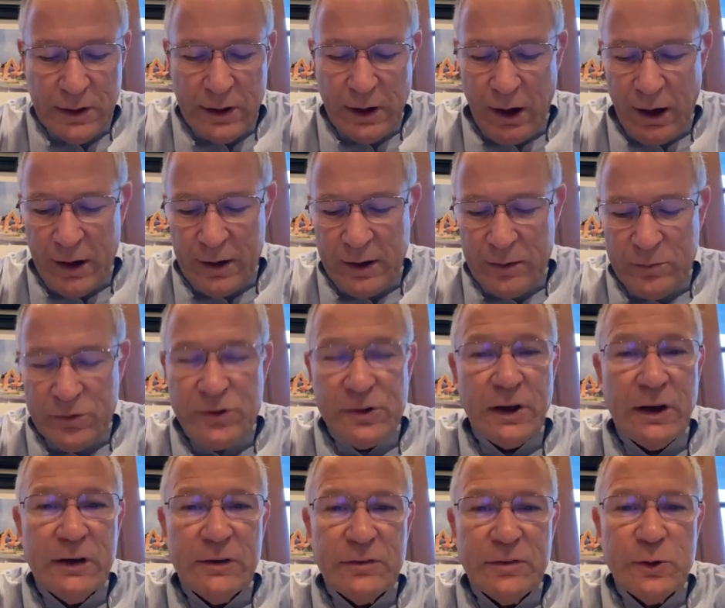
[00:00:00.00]
God
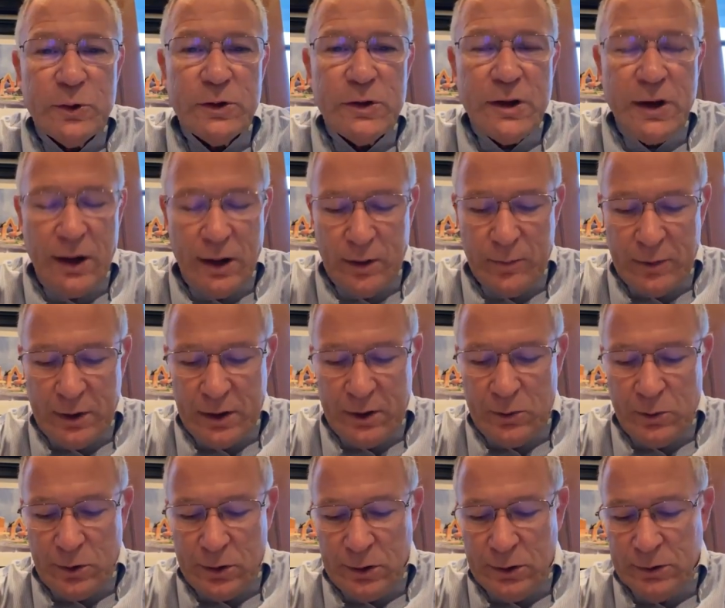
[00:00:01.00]
himself who had come into
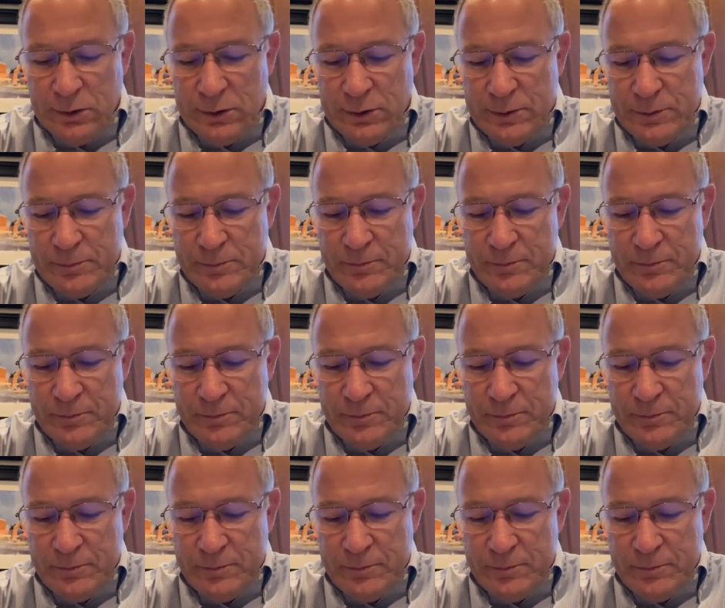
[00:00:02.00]
the world.